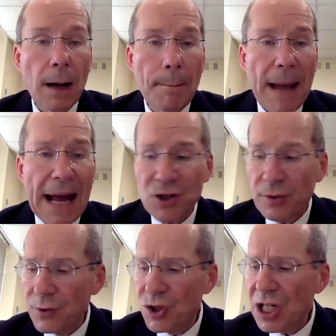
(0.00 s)
batch
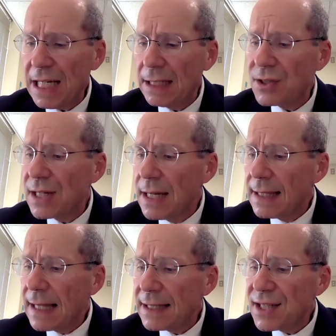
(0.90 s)
of genes
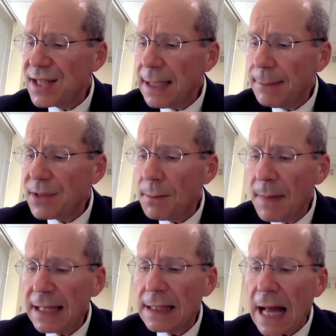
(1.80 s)
that seem to
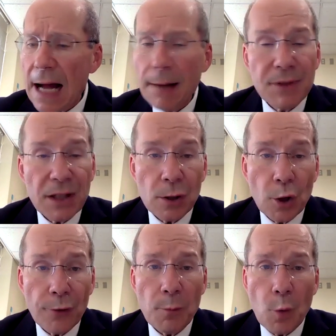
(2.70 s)
make the optic
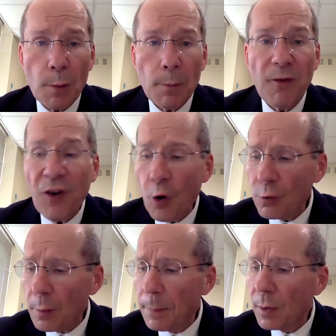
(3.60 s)
nerve more
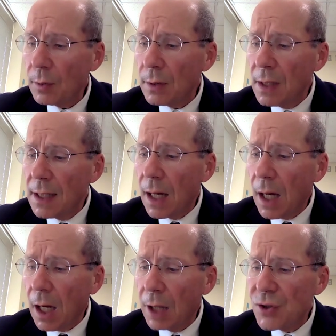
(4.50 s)
vulnerable
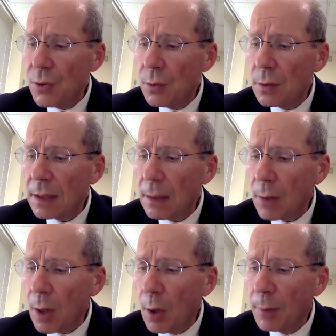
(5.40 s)
uh, to
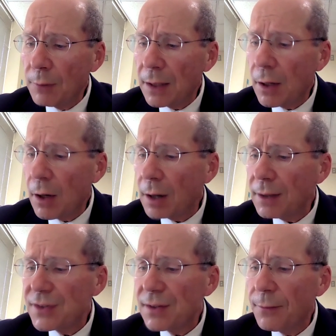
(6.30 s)
glaucoma,
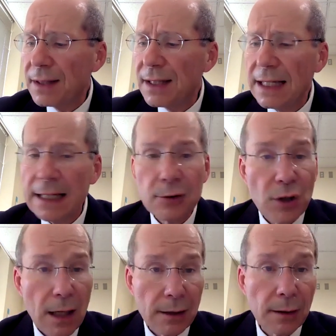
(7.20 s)
regardless of what the
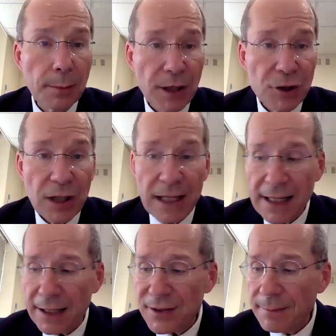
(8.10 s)
intraocular pressure
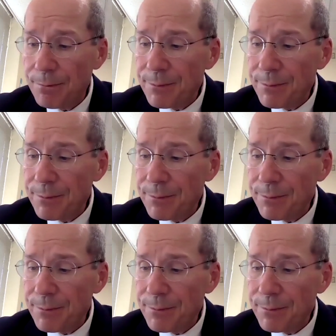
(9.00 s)
is.